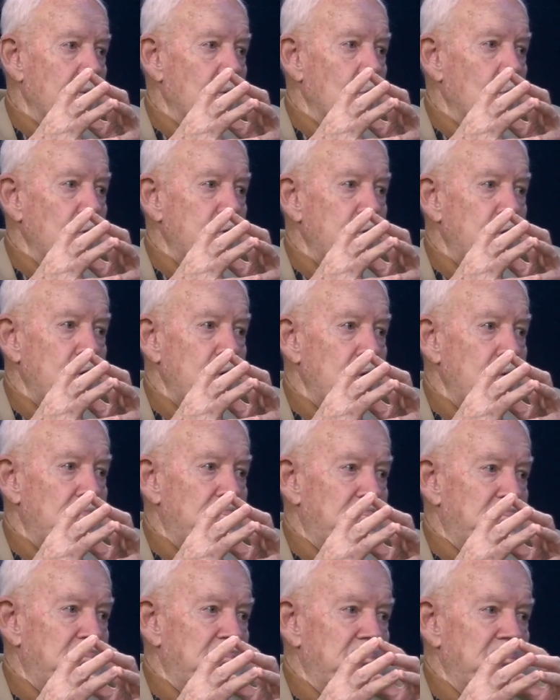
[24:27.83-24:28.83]
which she
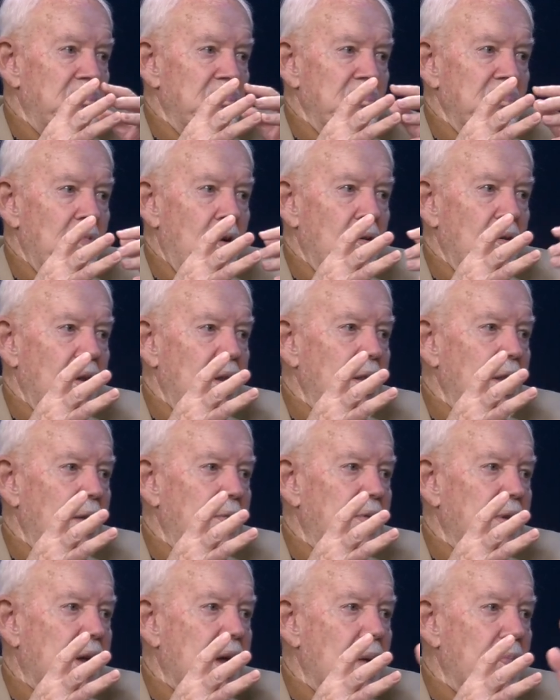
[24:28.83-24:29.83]
only
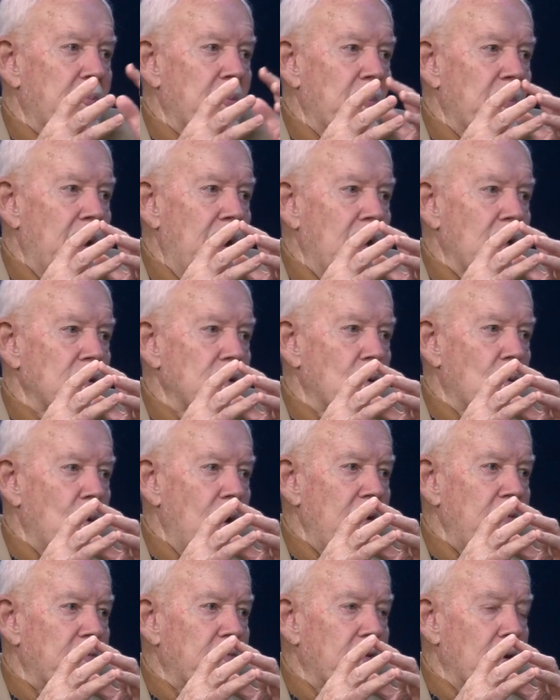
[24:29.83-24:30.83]
lived a couple miles
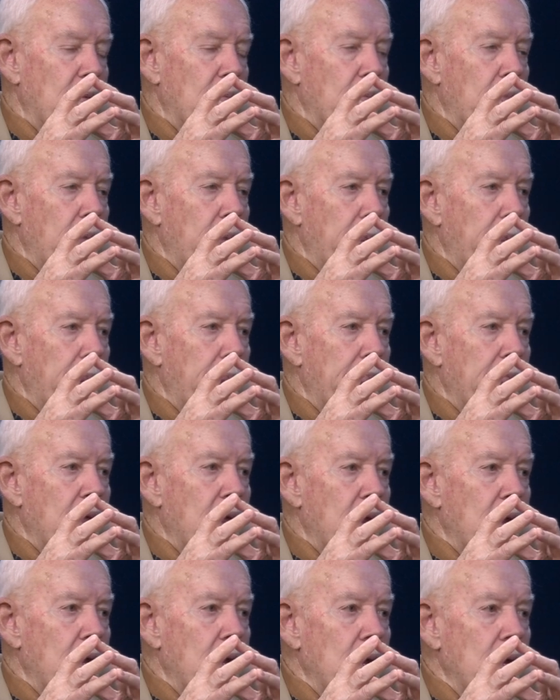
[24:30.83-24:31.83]
away from.
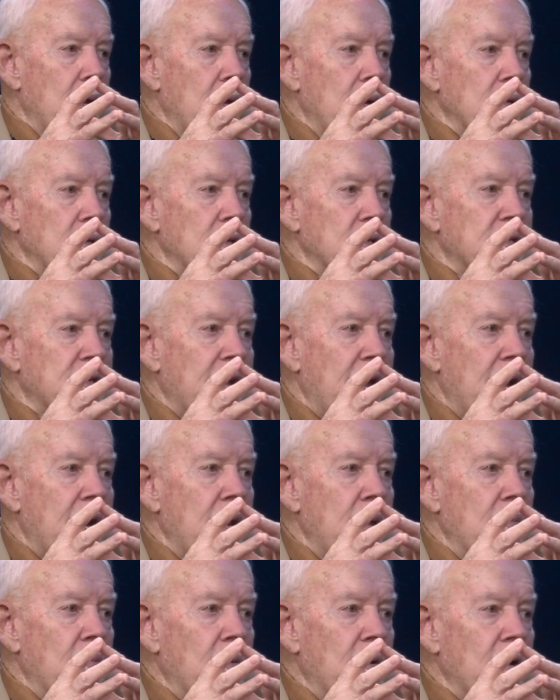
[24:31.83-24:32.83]
So
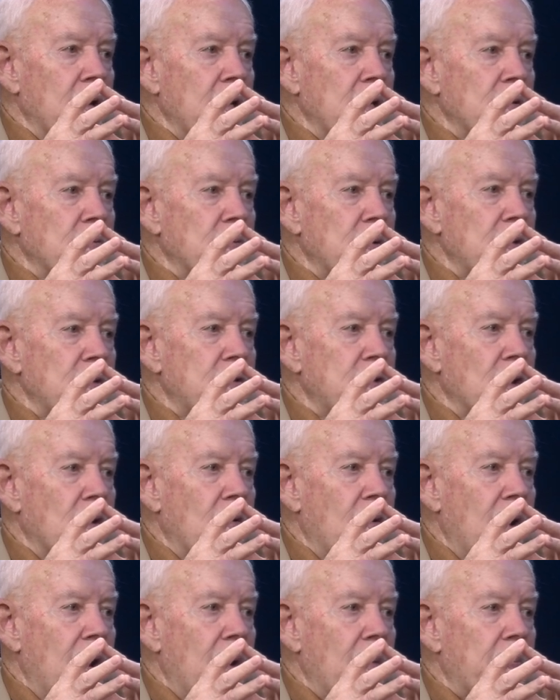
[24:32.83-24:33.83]
Saturday mornings we'd
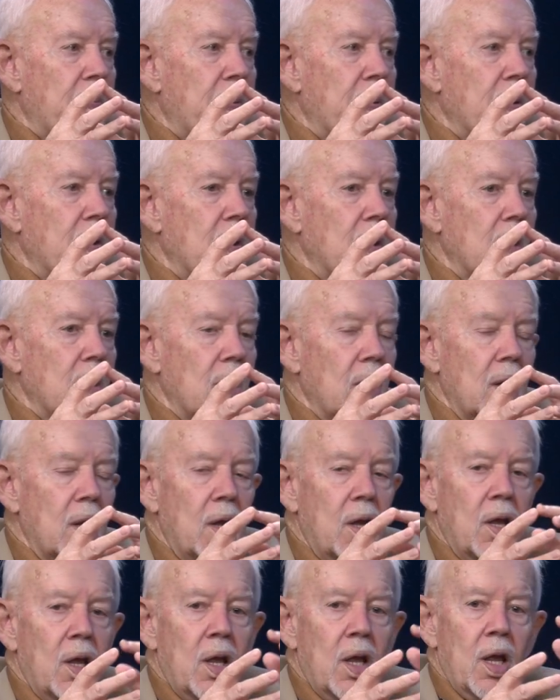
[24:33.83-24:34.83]
show up.
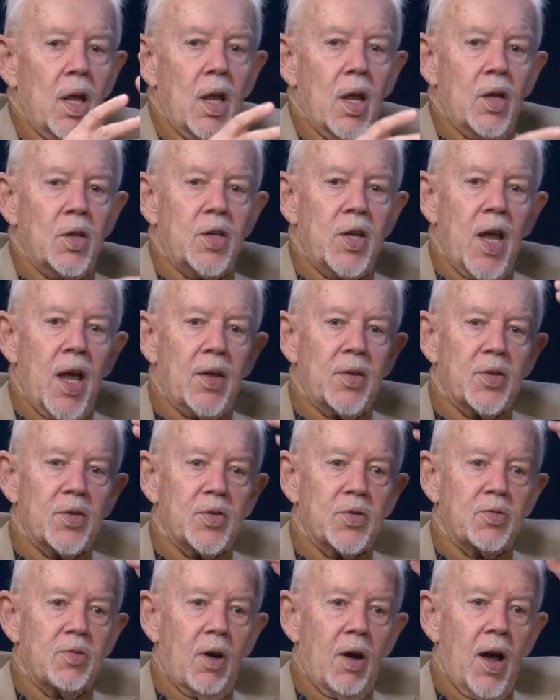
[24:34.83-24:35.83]
She had the
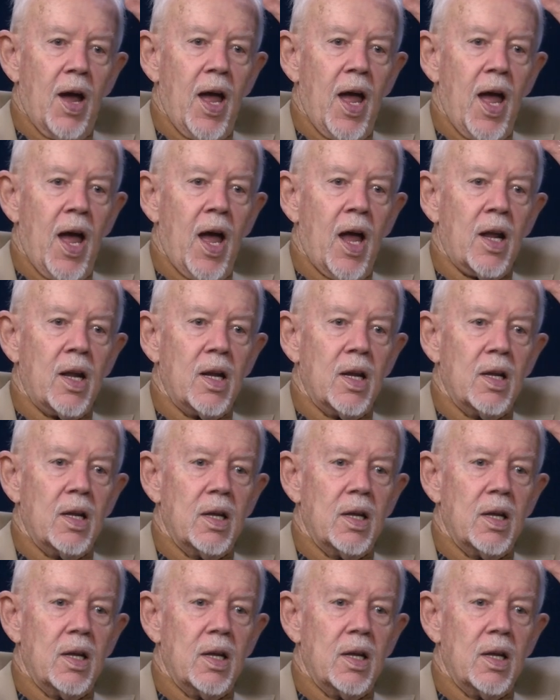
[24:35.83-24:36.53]
straw hat,